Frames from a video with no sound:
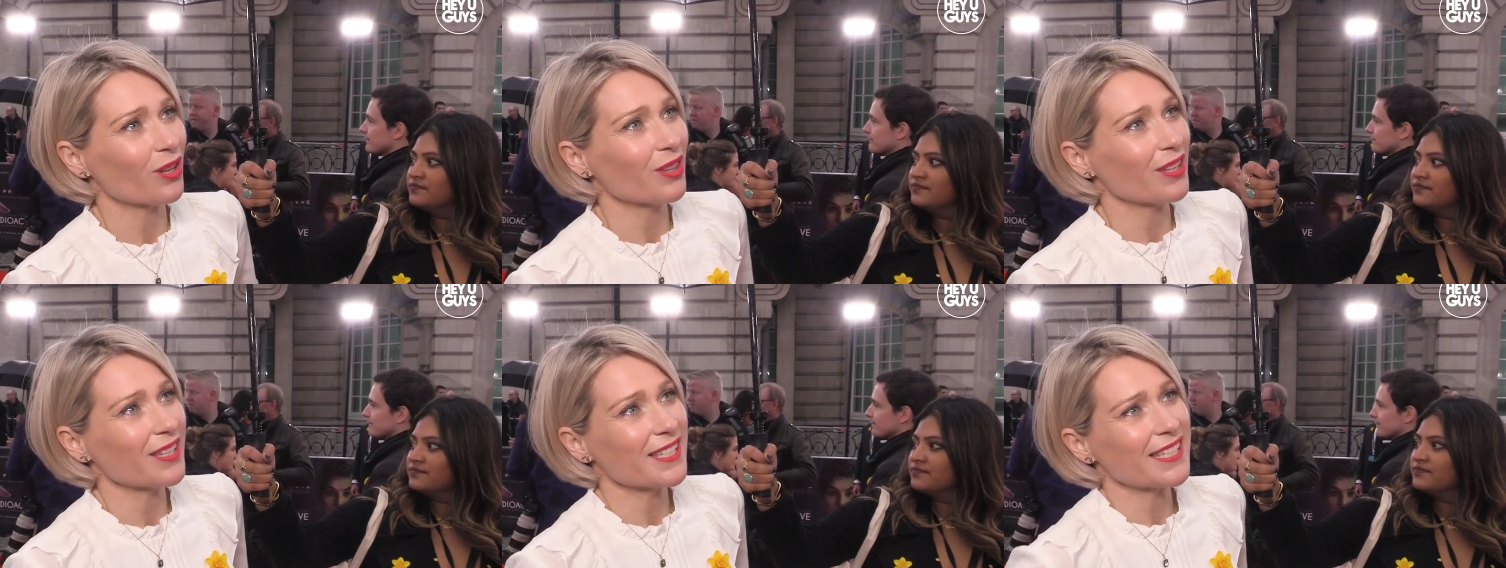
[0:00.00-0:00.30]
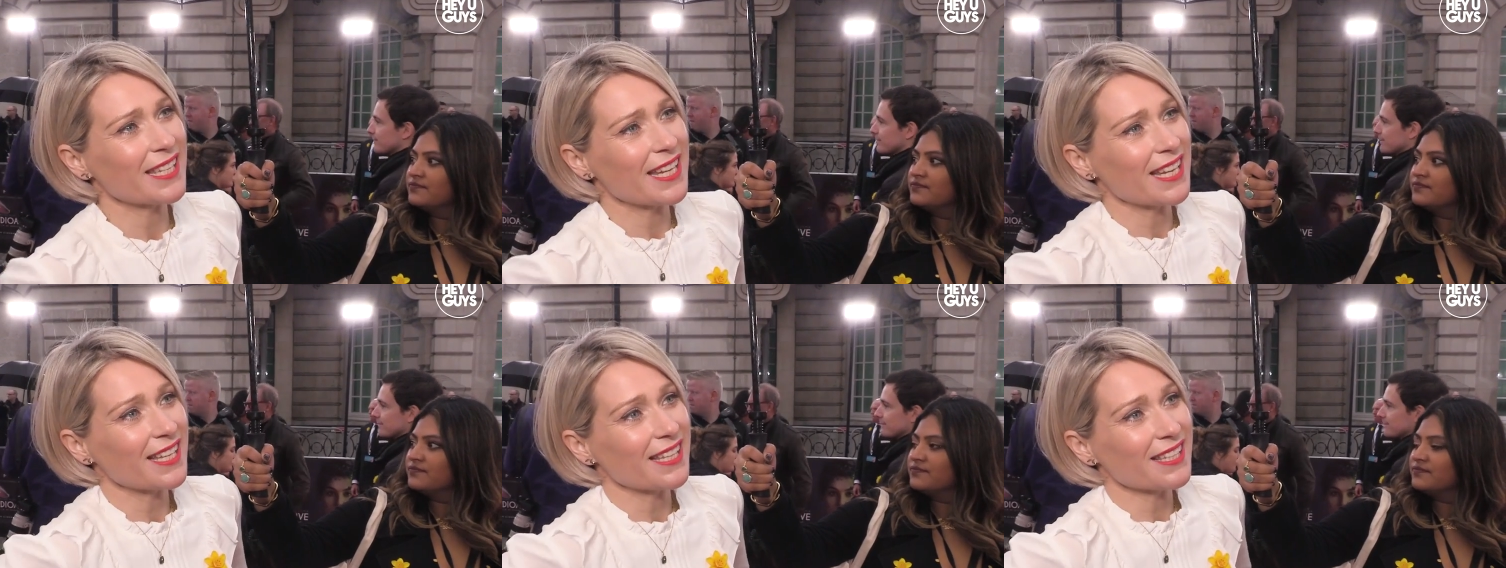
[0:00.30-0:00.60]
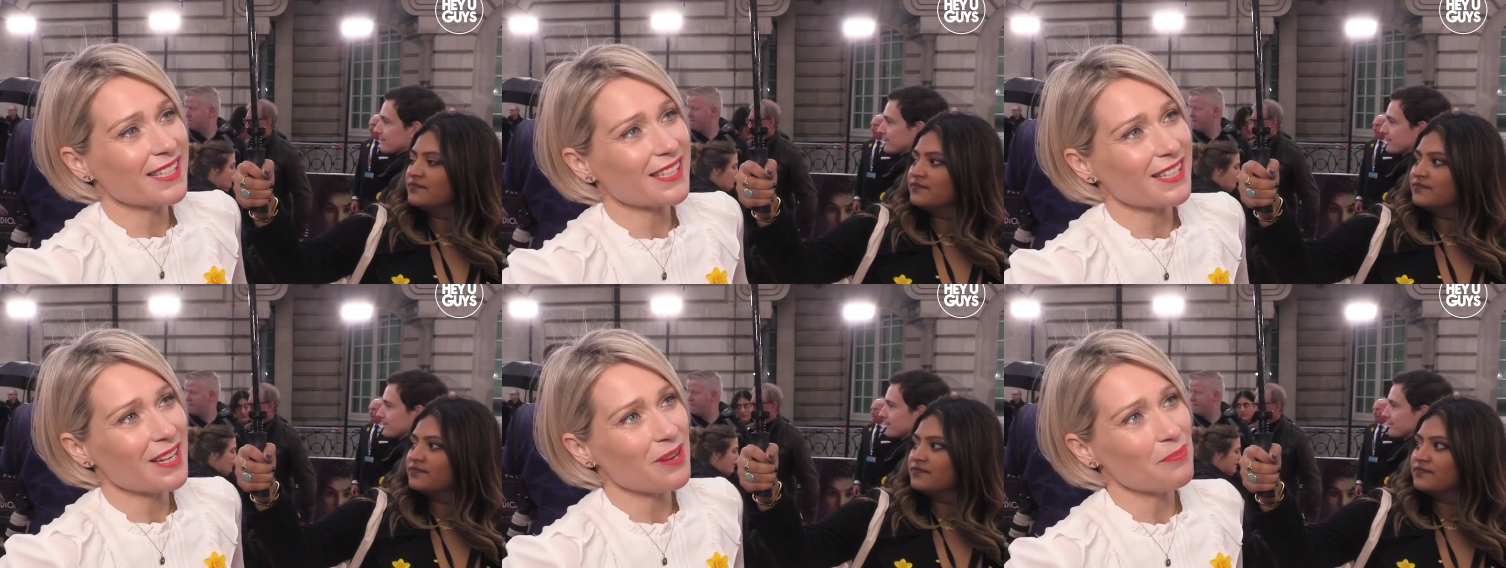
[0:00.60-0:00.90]
Speaker 1: in the
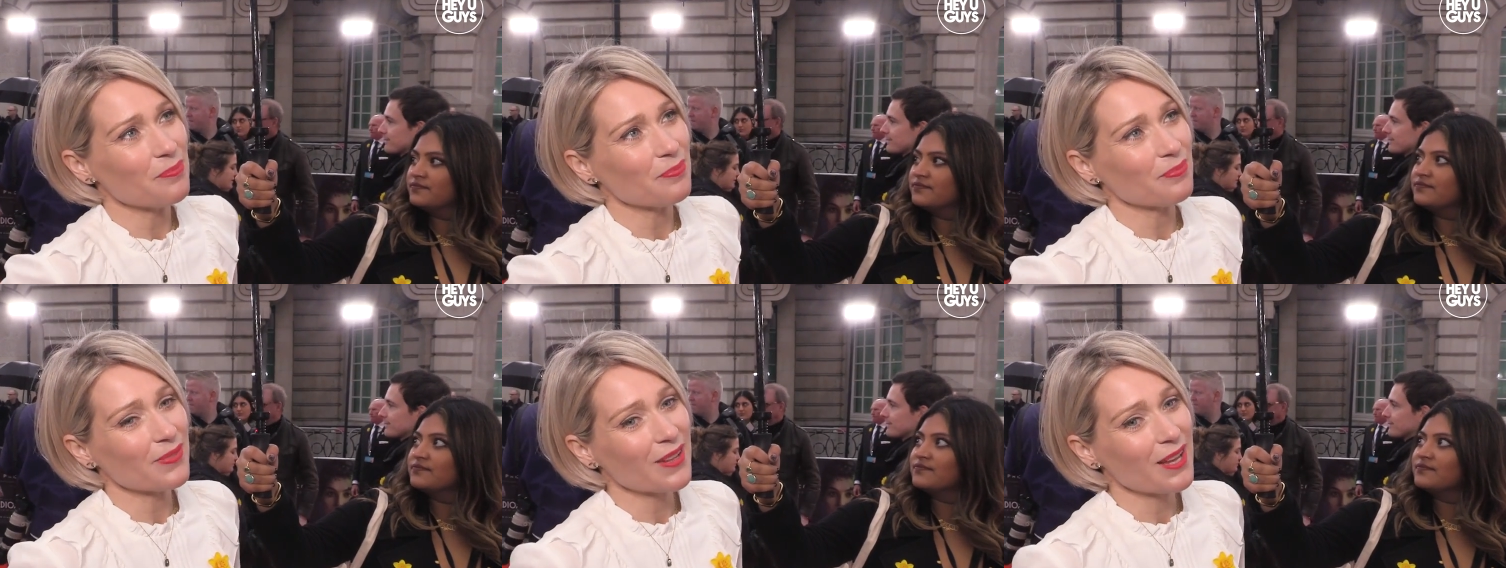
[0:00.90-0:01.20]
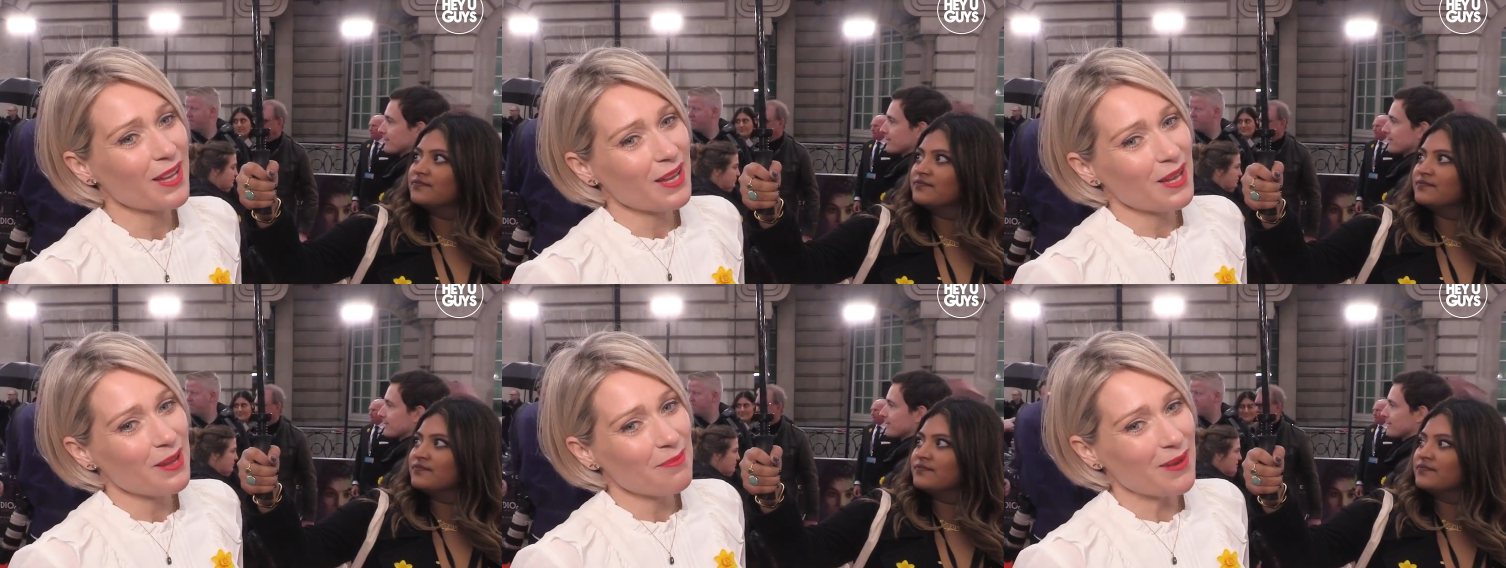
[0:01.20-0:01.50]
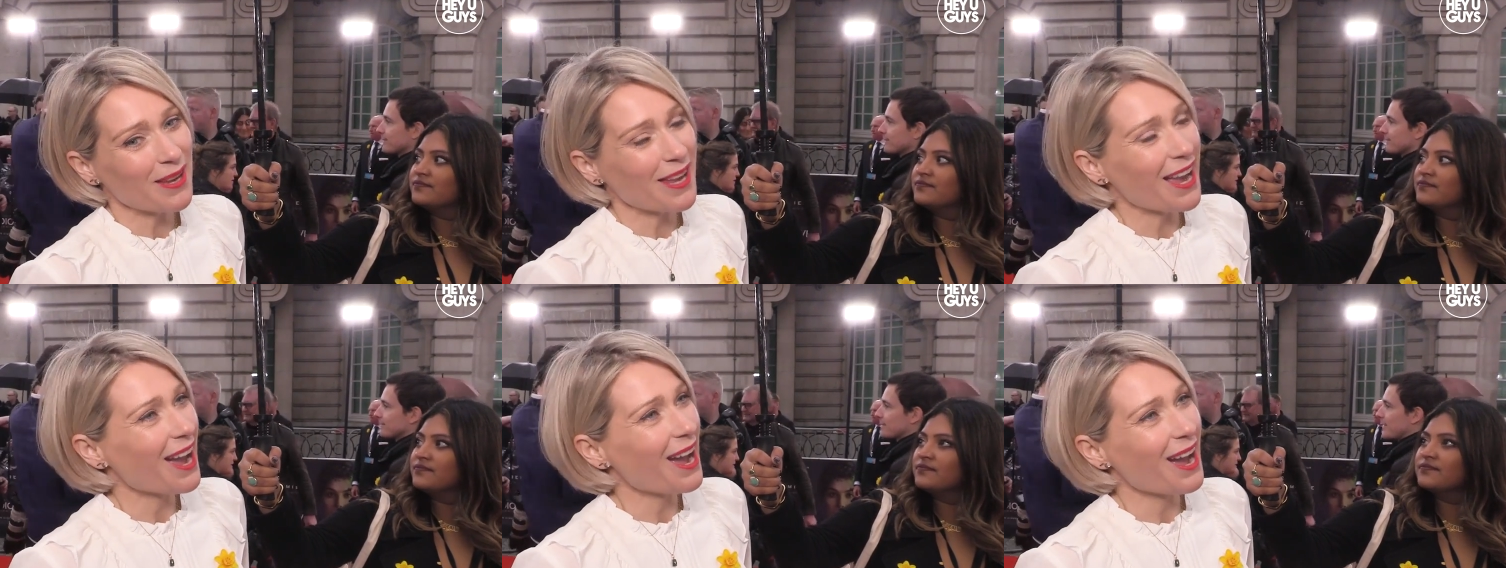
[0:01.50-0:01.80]
scenes. Um, but
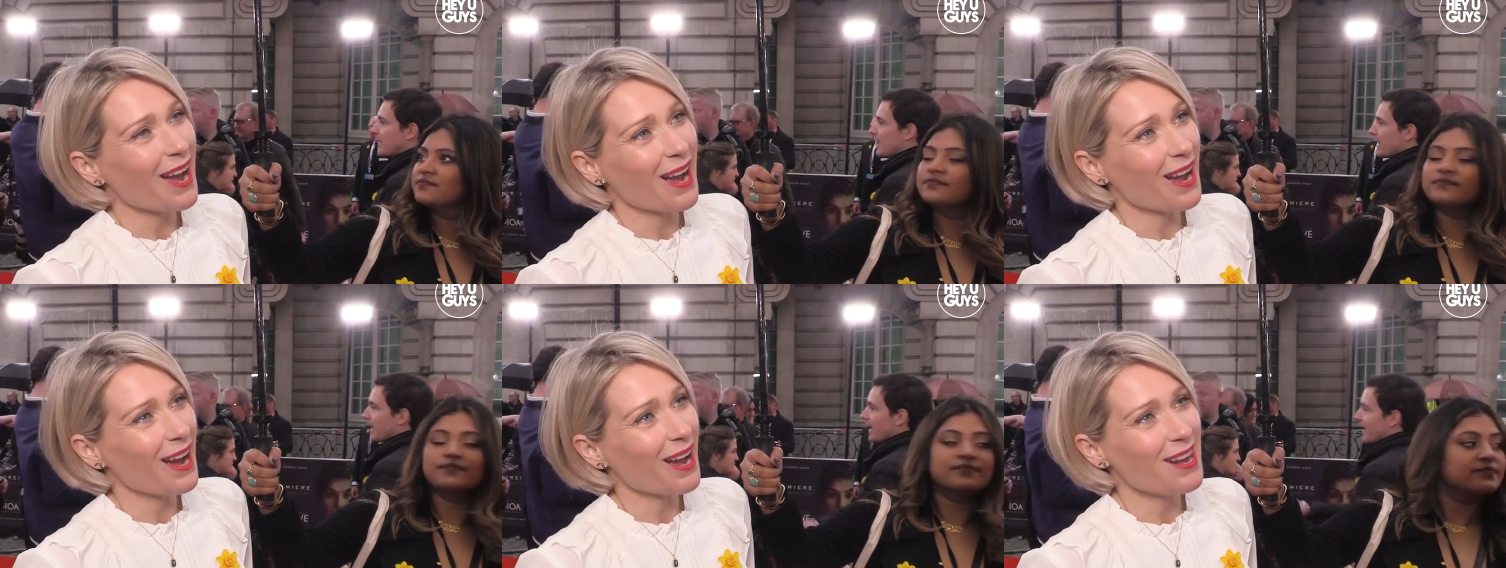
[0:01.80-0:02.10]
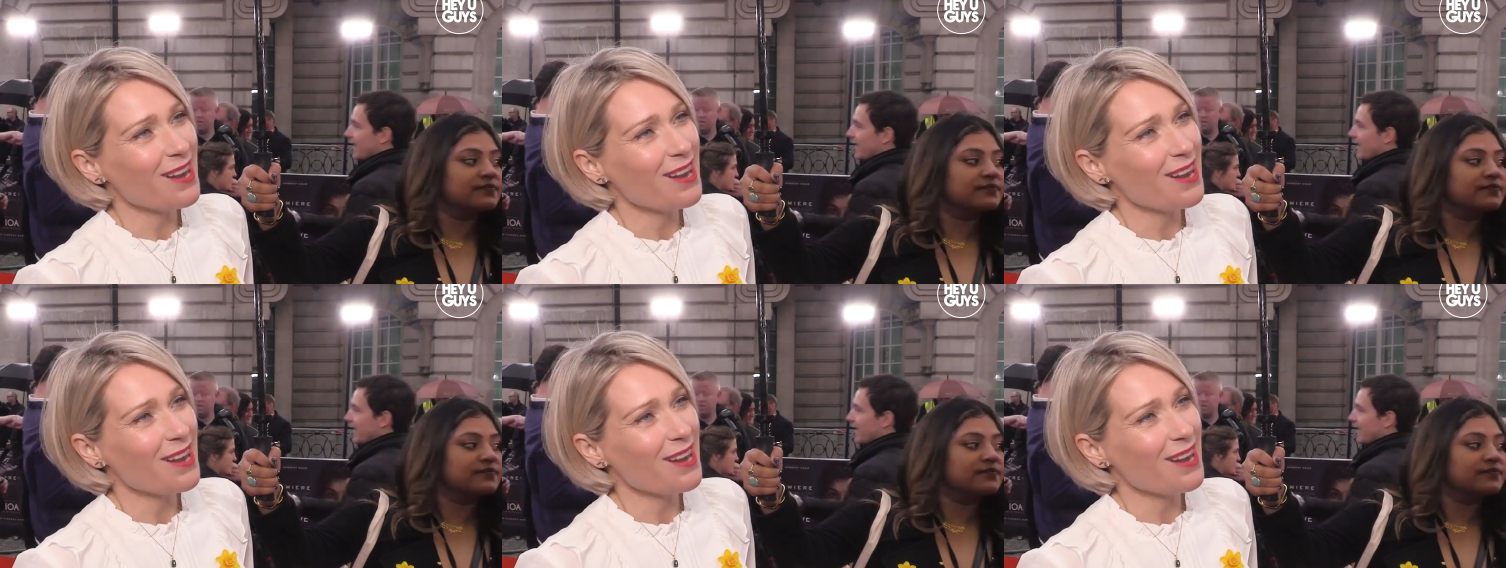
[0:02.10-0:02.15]
yeah, I